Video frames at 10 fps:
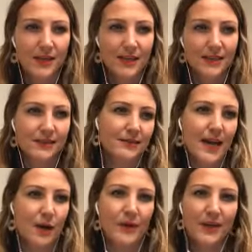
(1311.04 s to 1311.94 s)
is
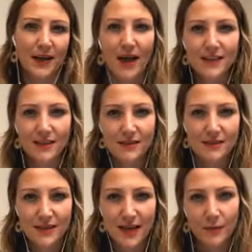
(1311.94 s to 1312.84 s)
helping guide
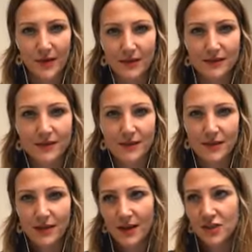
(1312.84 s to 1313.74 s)
us and helping us
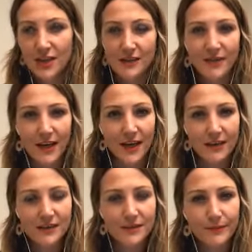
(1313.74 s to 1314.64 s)
achieve
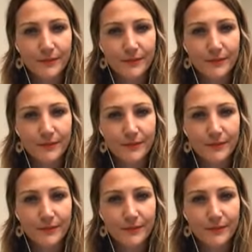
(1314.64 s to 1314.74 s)
things.